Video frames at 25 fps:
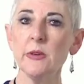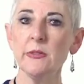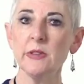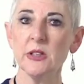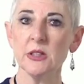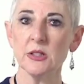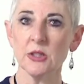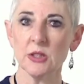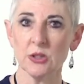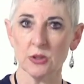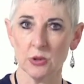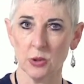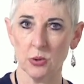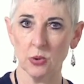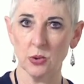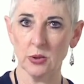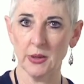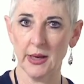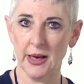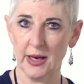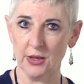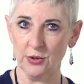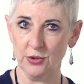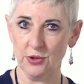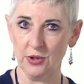one really takes
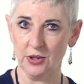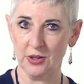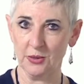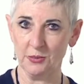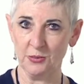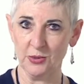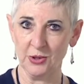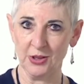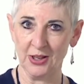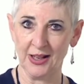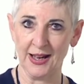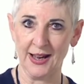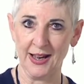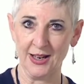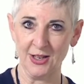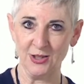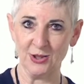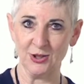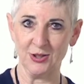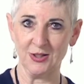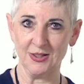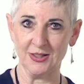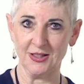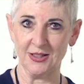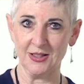a lot more
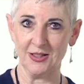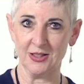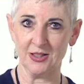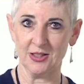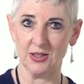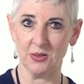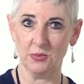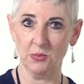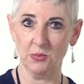planning.